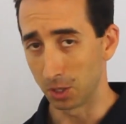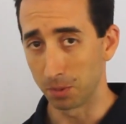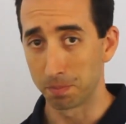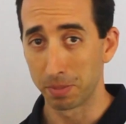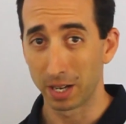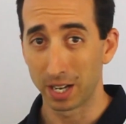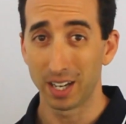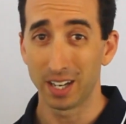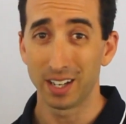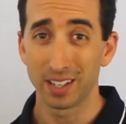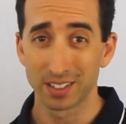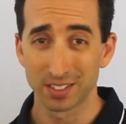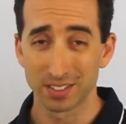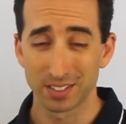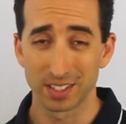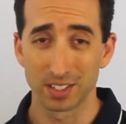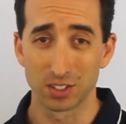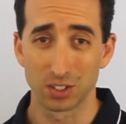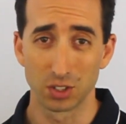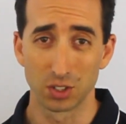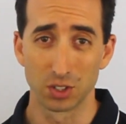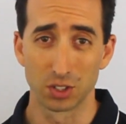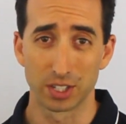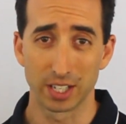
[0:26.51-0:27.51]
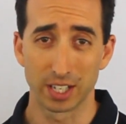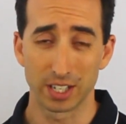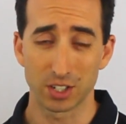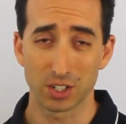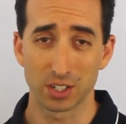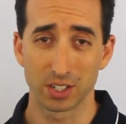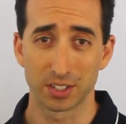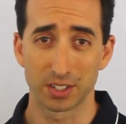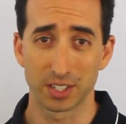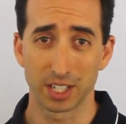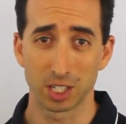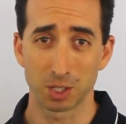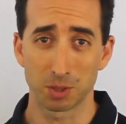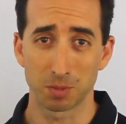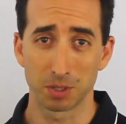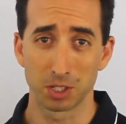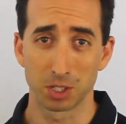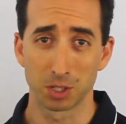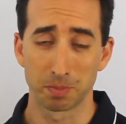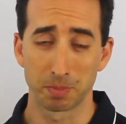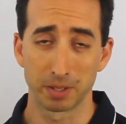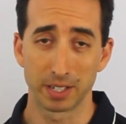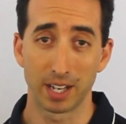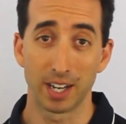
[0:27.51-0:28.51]
pass these U-session
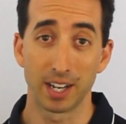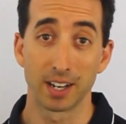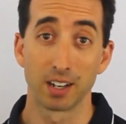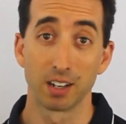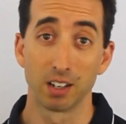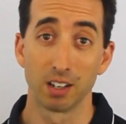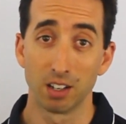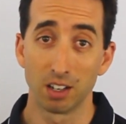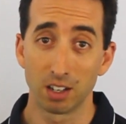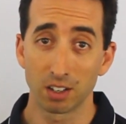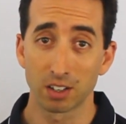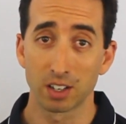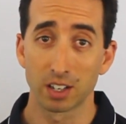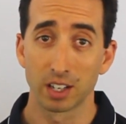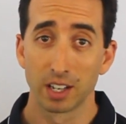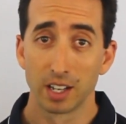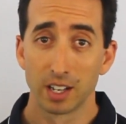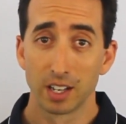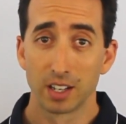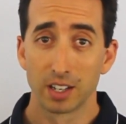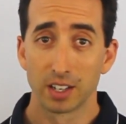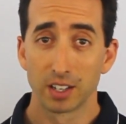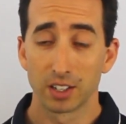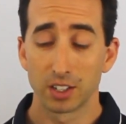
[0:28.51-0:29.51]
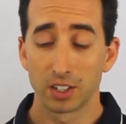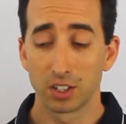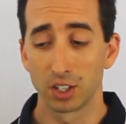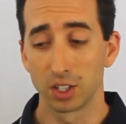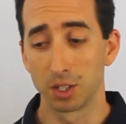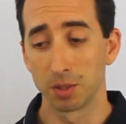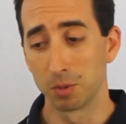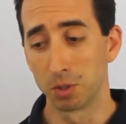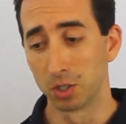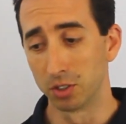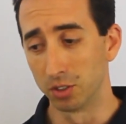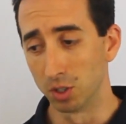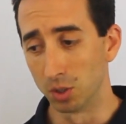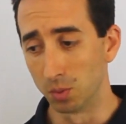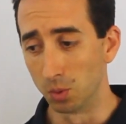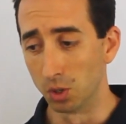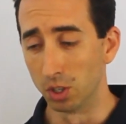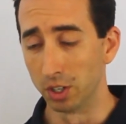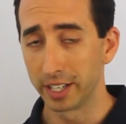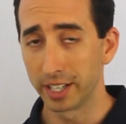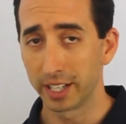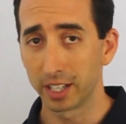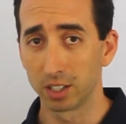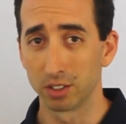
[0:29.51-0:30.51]
assessments, but unlock the more
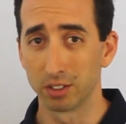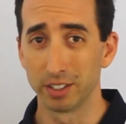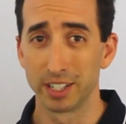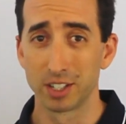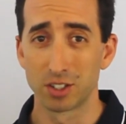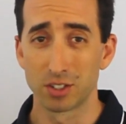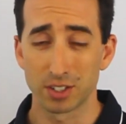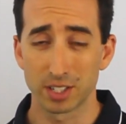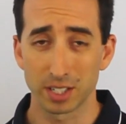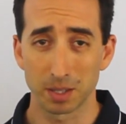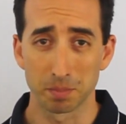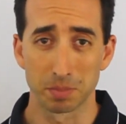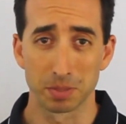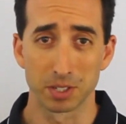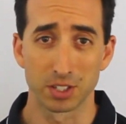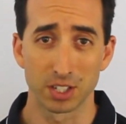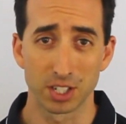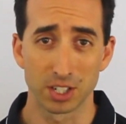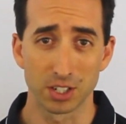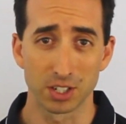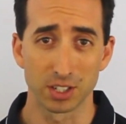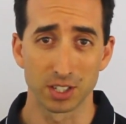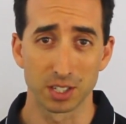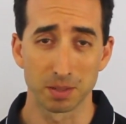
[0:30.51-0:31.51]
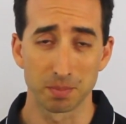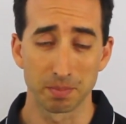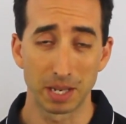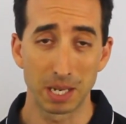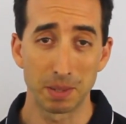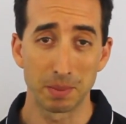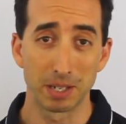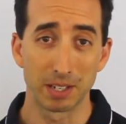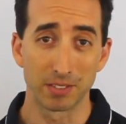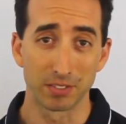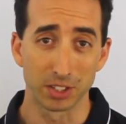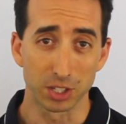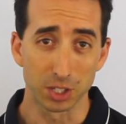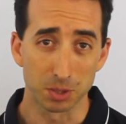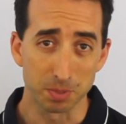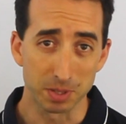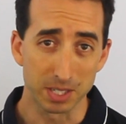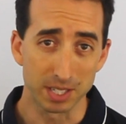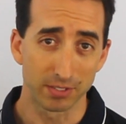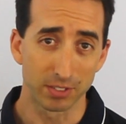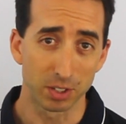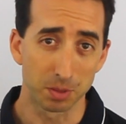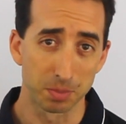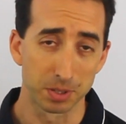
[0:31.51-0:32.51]
rewarding or interesting positions, and maybe even the
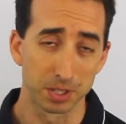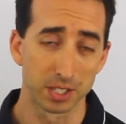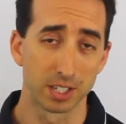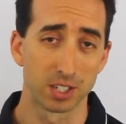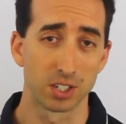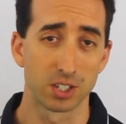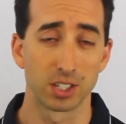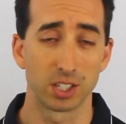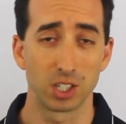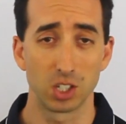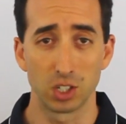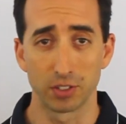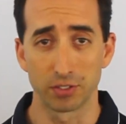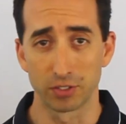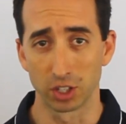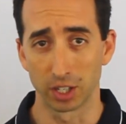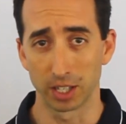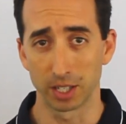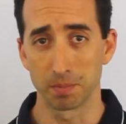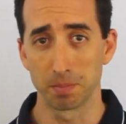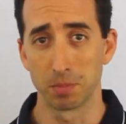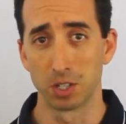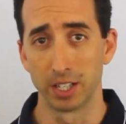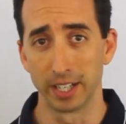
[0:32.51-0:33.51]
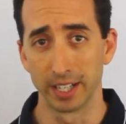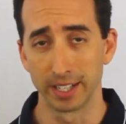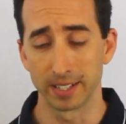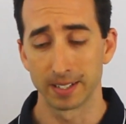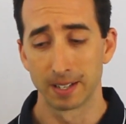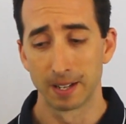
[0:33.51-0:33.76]
specific position that you've got in mind.